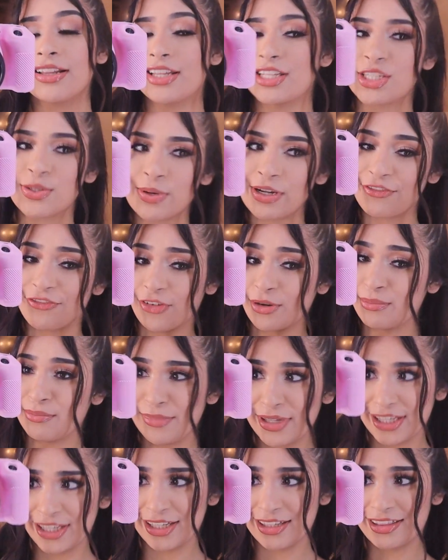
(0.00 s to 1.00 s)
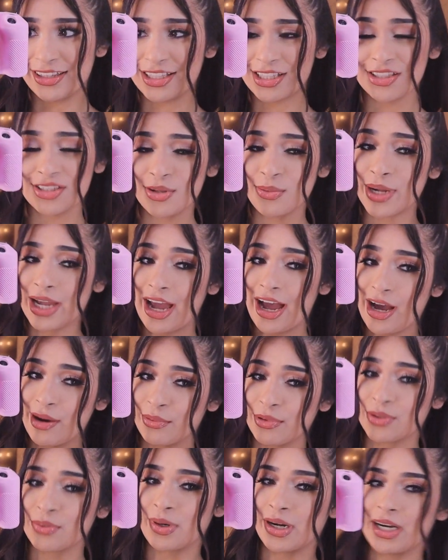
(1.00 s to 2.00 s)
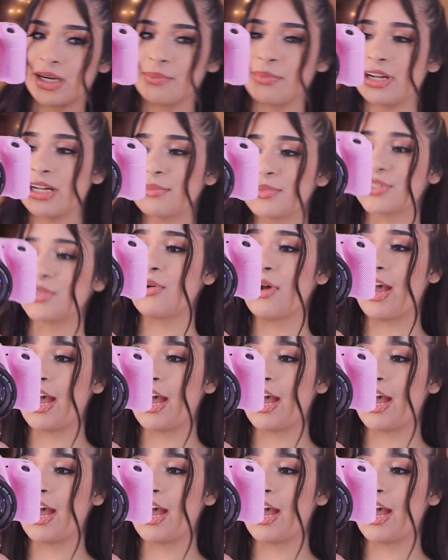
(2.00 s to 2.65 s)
this way for me. This is the way I would wear it, but I'm so